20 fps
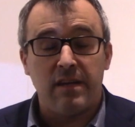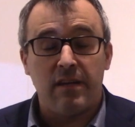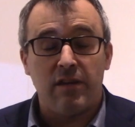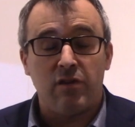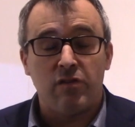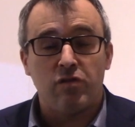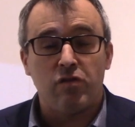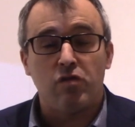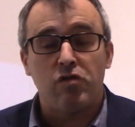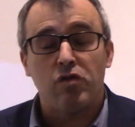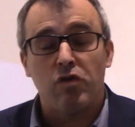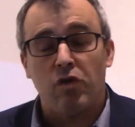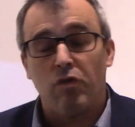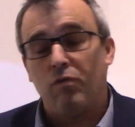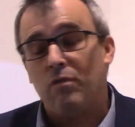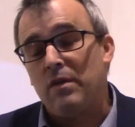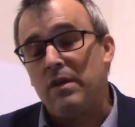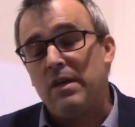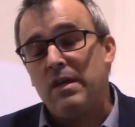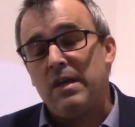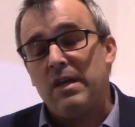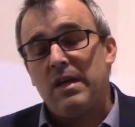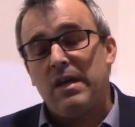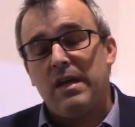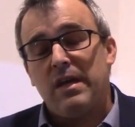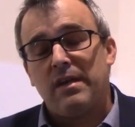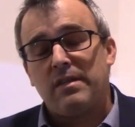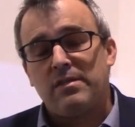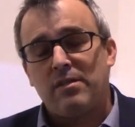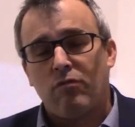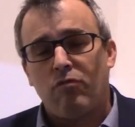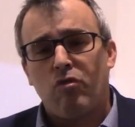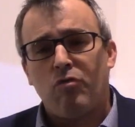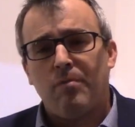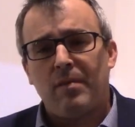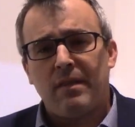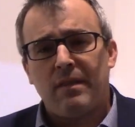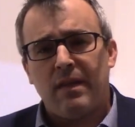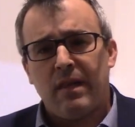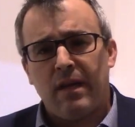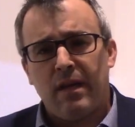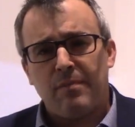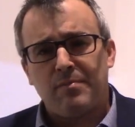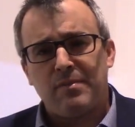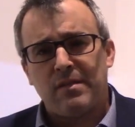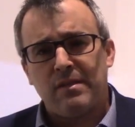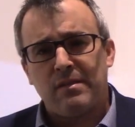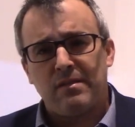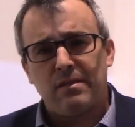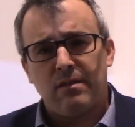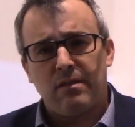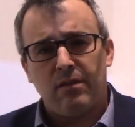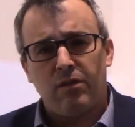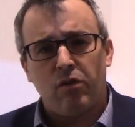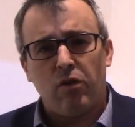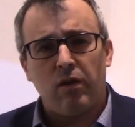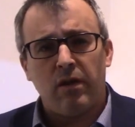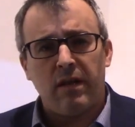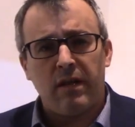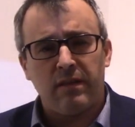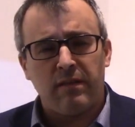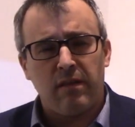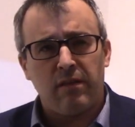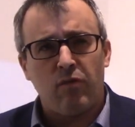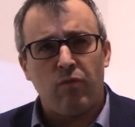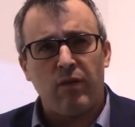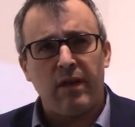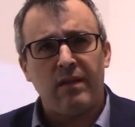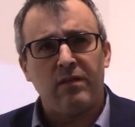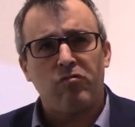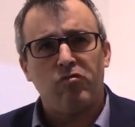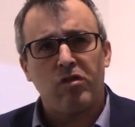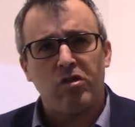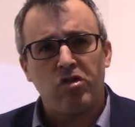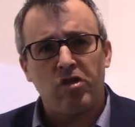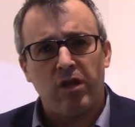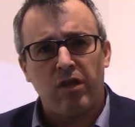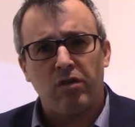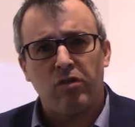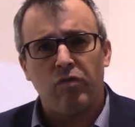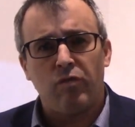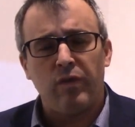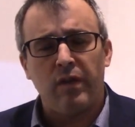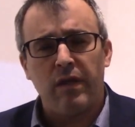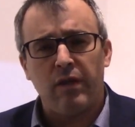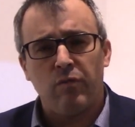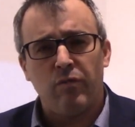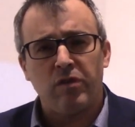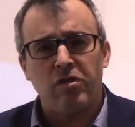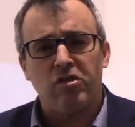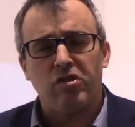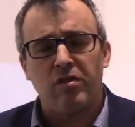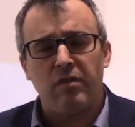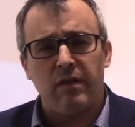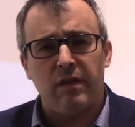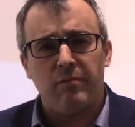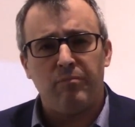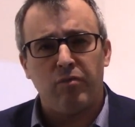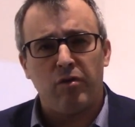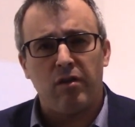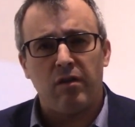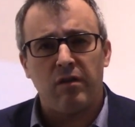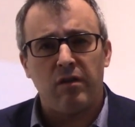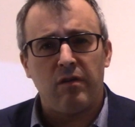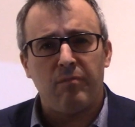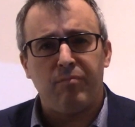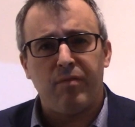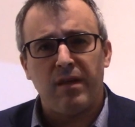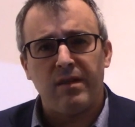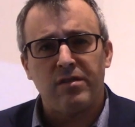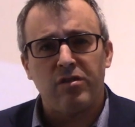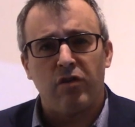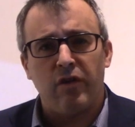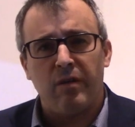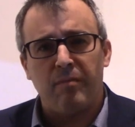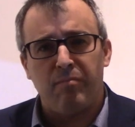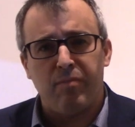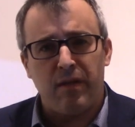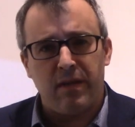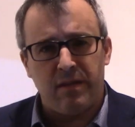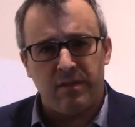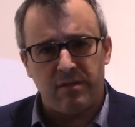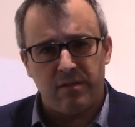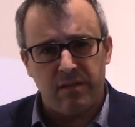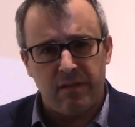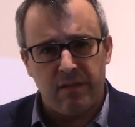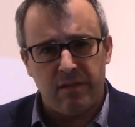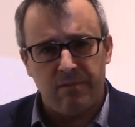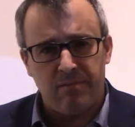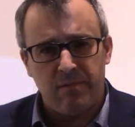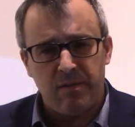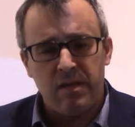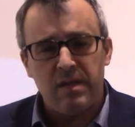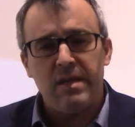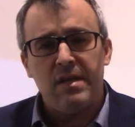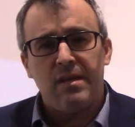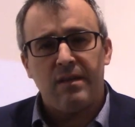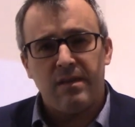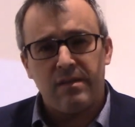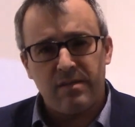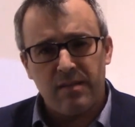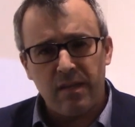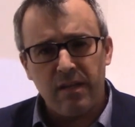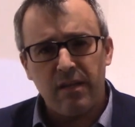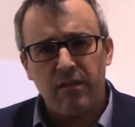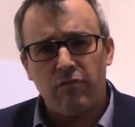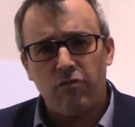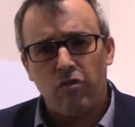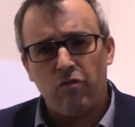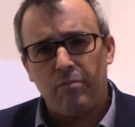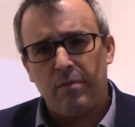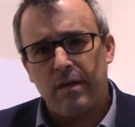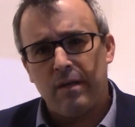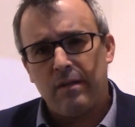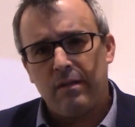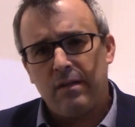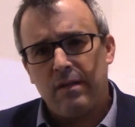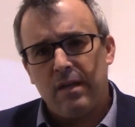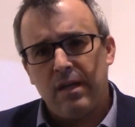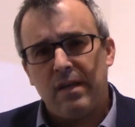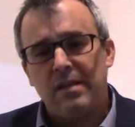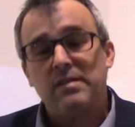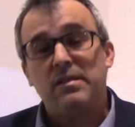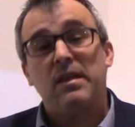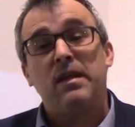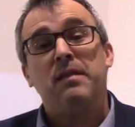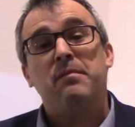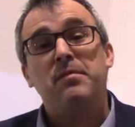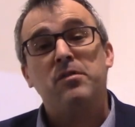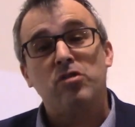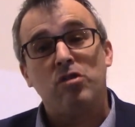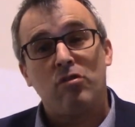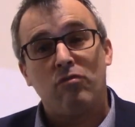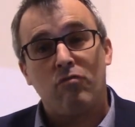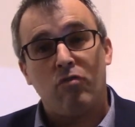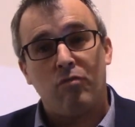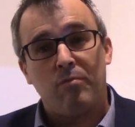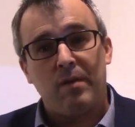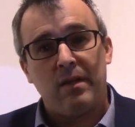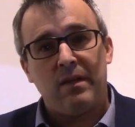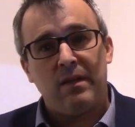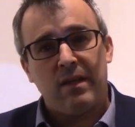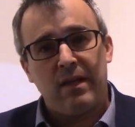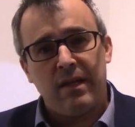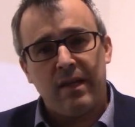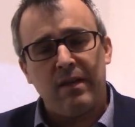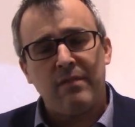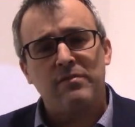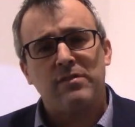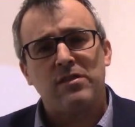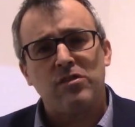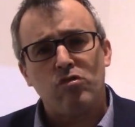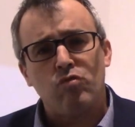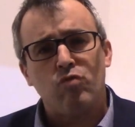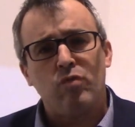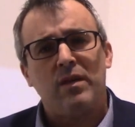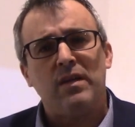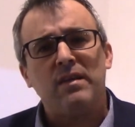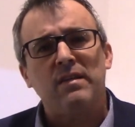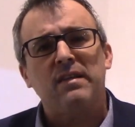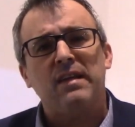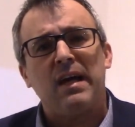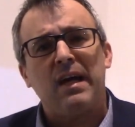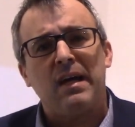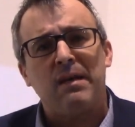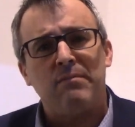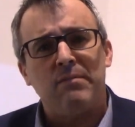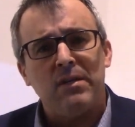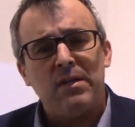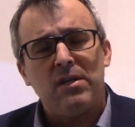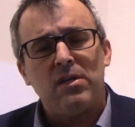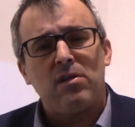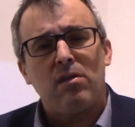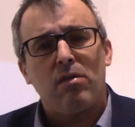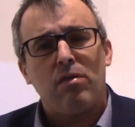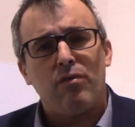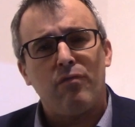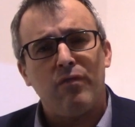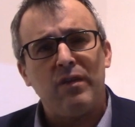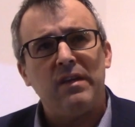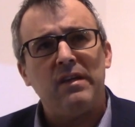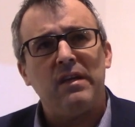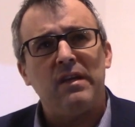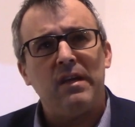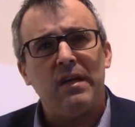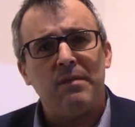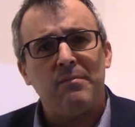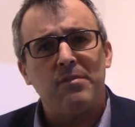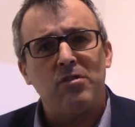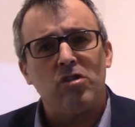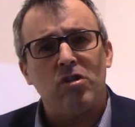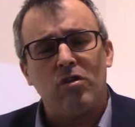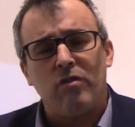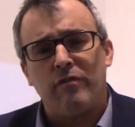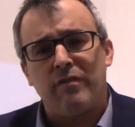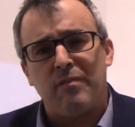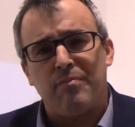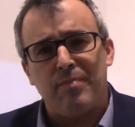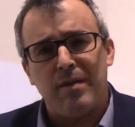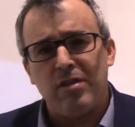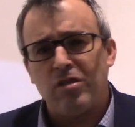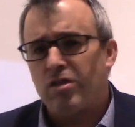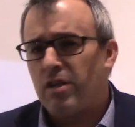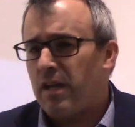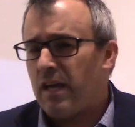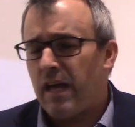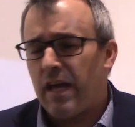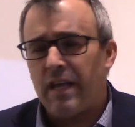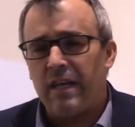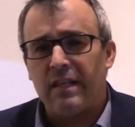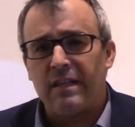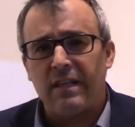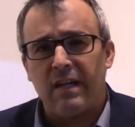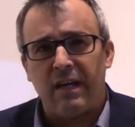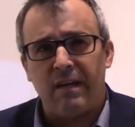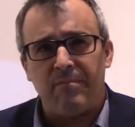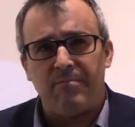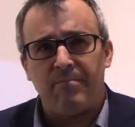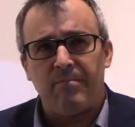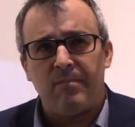years or so. It's a robot that helps us get to the right trajectory in which to place our implants in. The second robot is an imaging robot. It gives us real-time 3D imaging of the patient at any time.